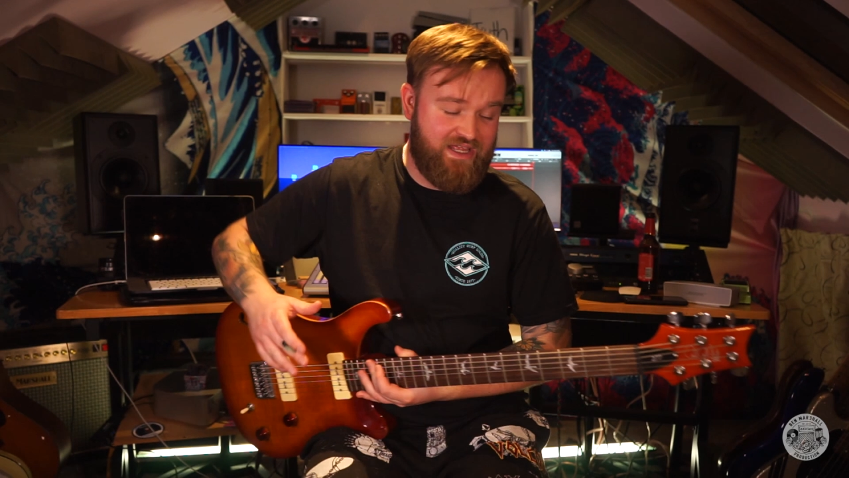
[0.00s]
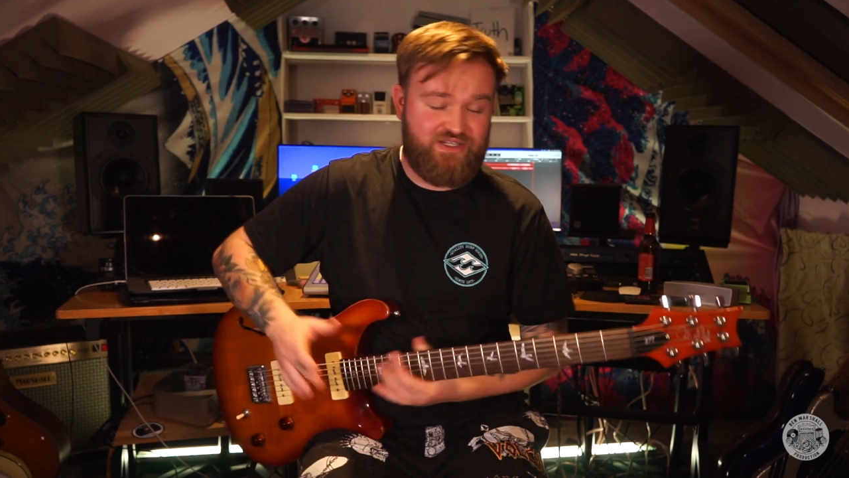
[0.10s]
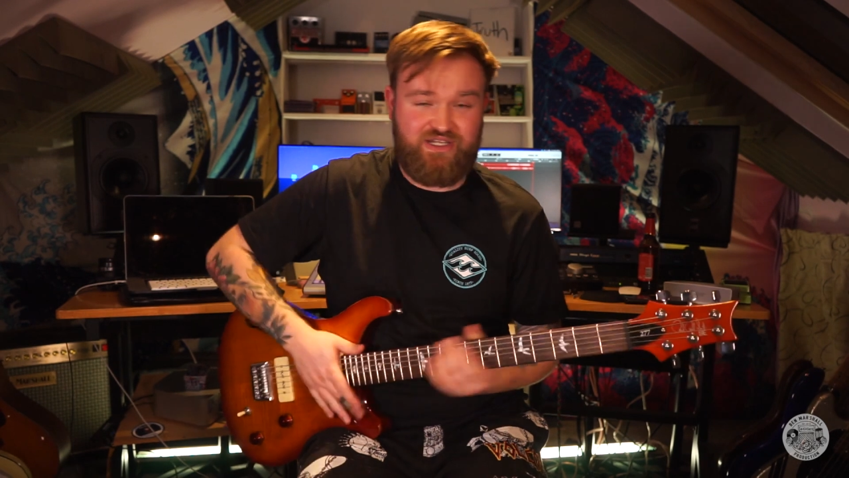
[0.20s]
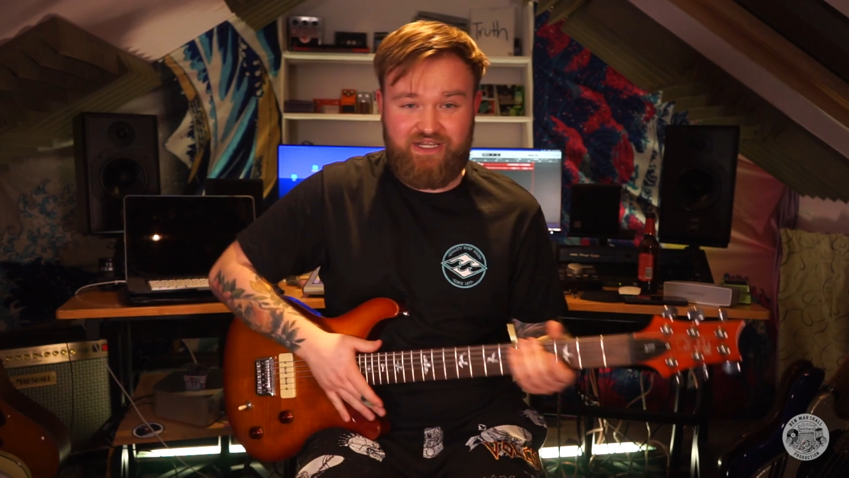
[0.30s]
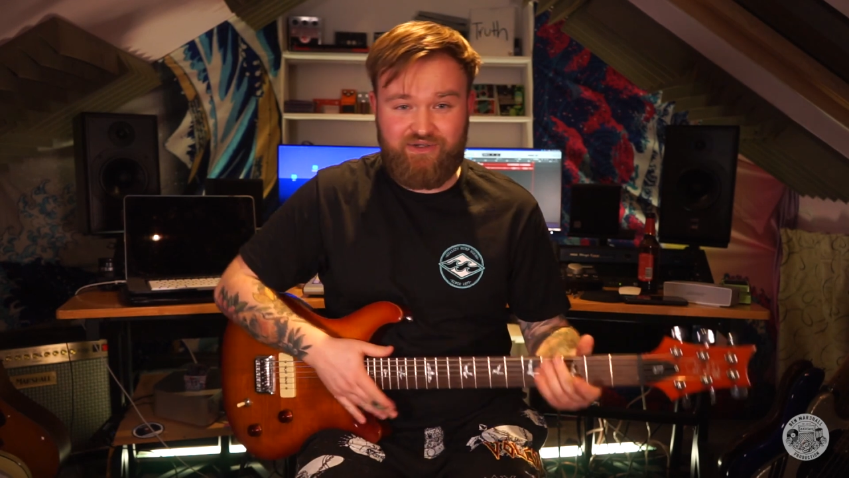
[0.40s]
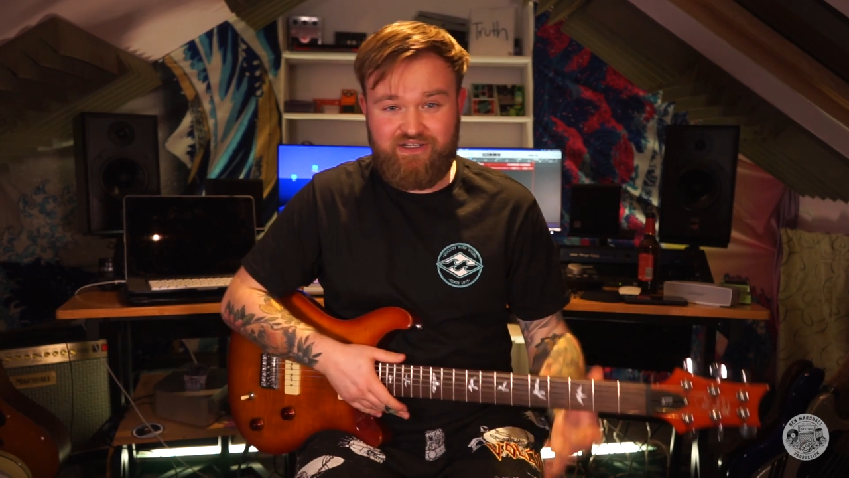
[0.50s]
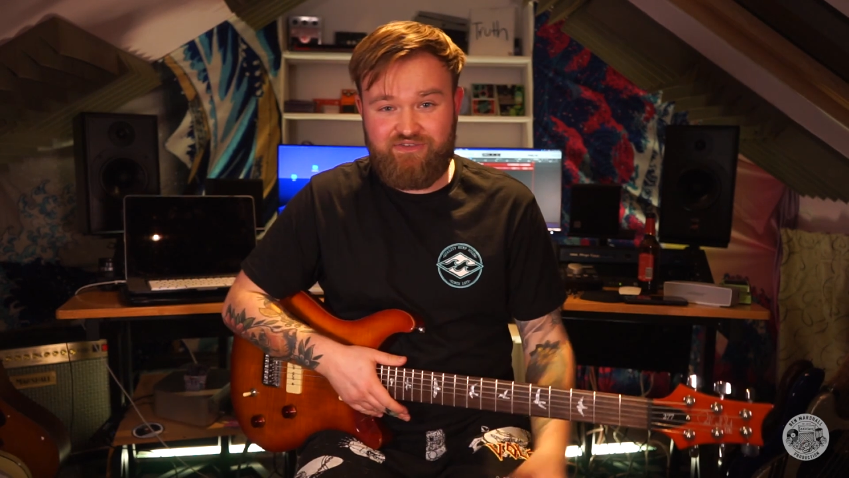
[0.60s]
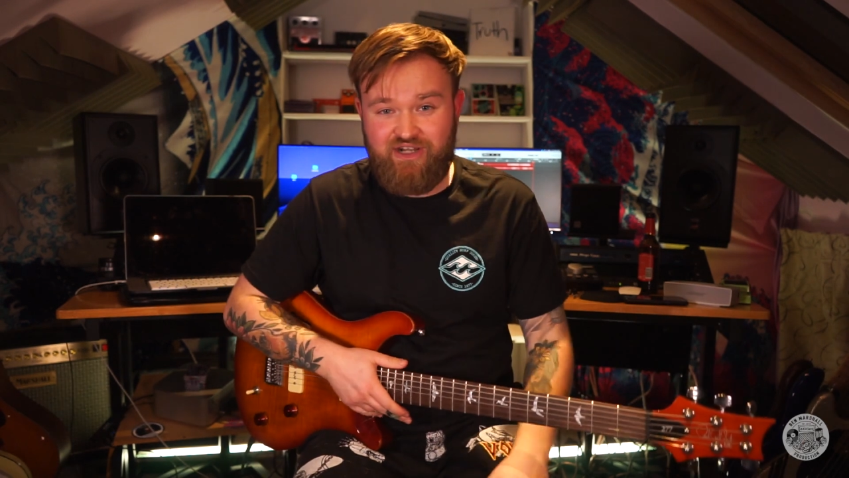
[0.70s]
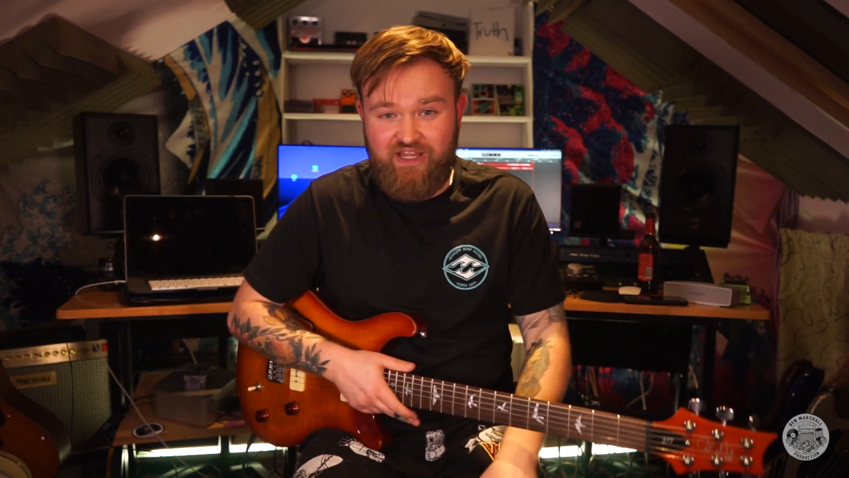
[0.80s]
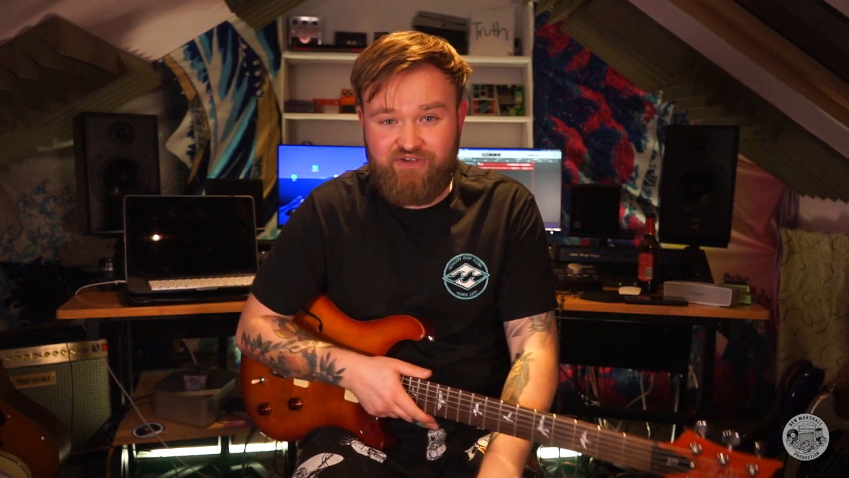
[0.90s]
So if
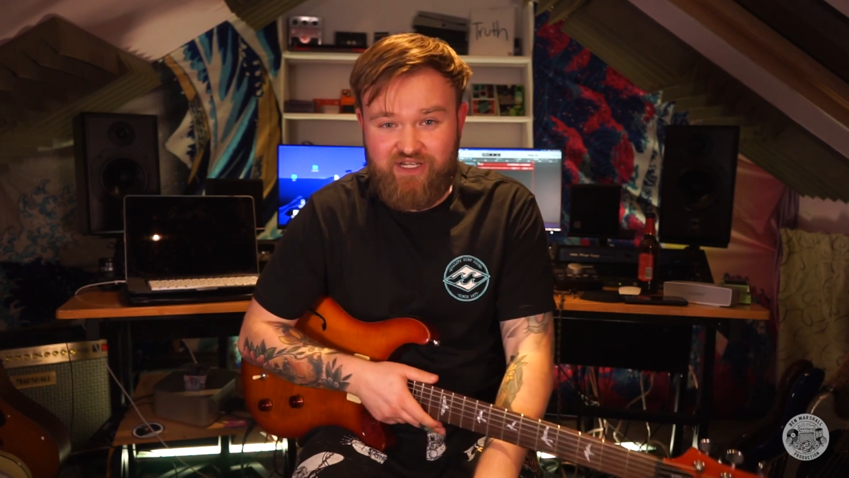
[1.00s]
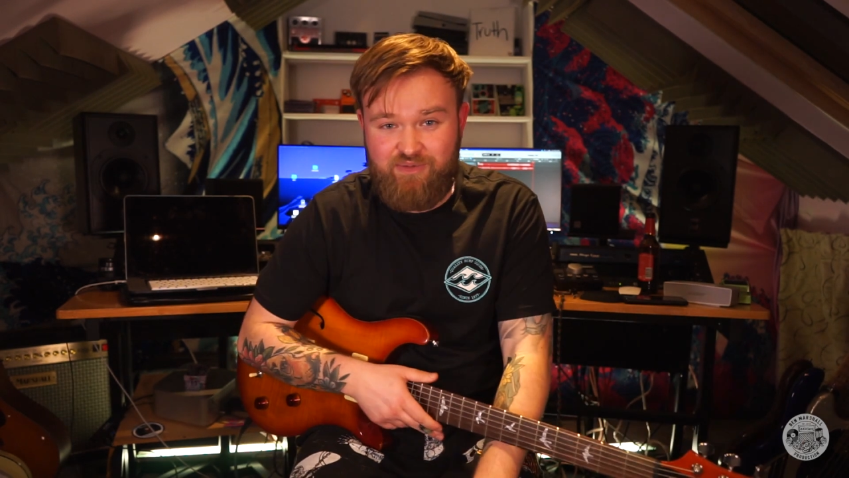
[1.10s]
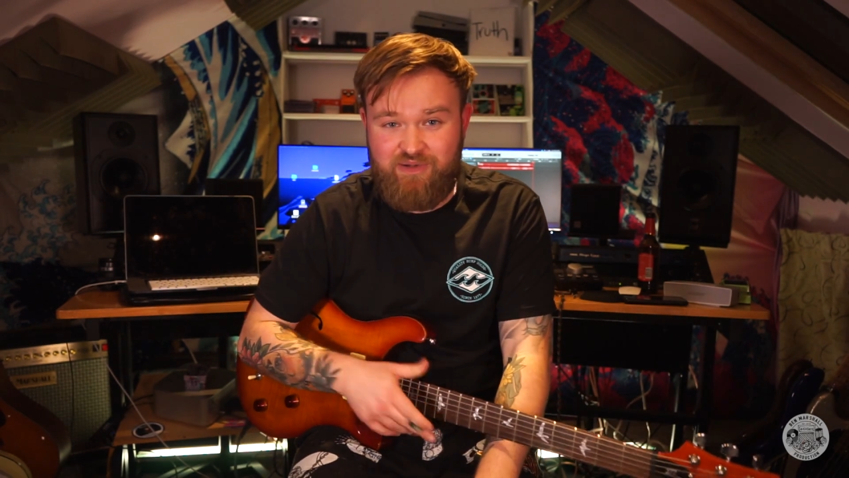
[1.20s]
you like the video,